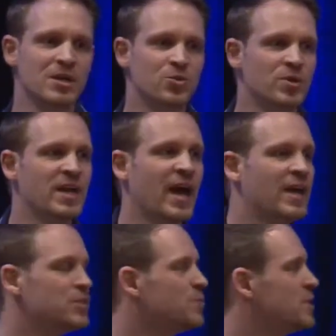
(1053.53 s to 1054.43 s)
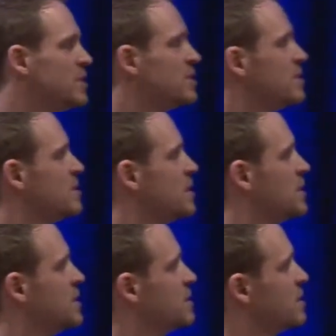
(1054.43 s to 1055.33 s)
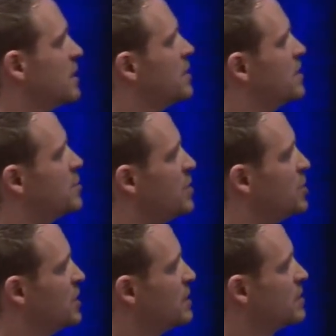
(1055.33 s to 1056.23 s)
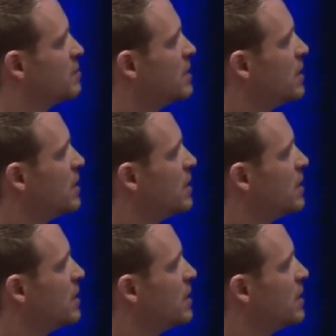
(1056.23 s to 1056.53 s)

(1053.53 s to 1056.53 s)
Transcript: to enhance resistance in these species.